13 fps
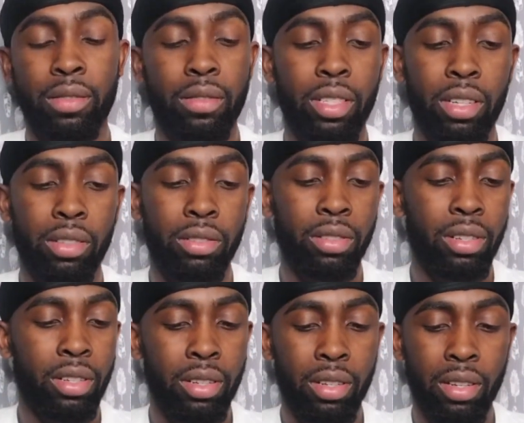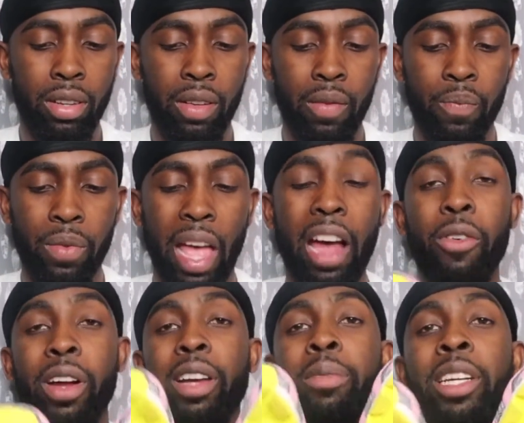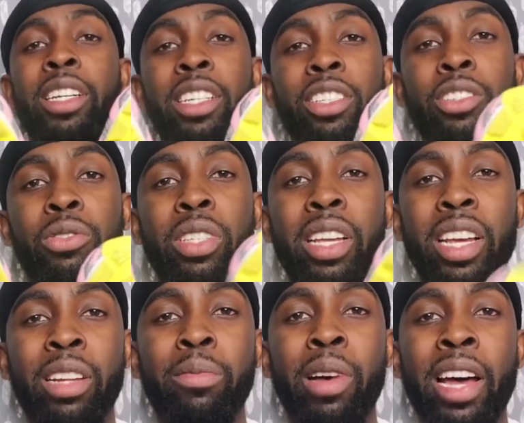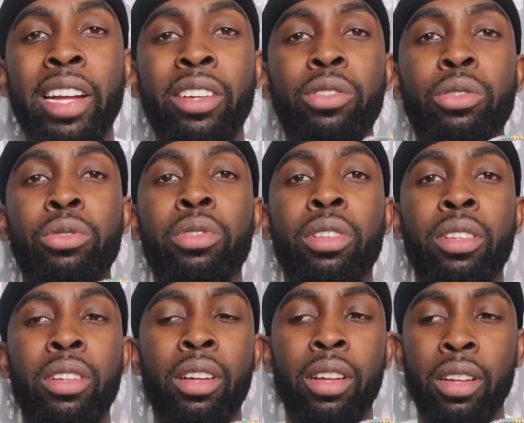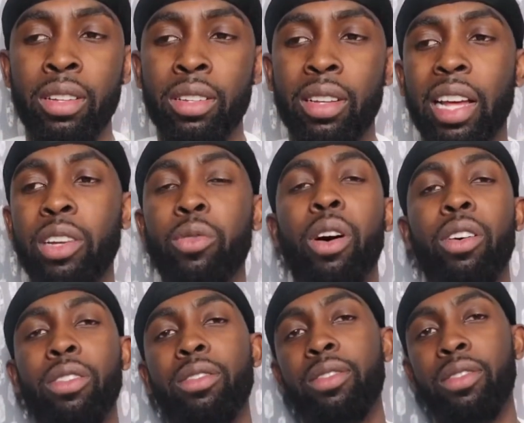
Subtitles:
So I recommend these shoes to anybody who like to walk.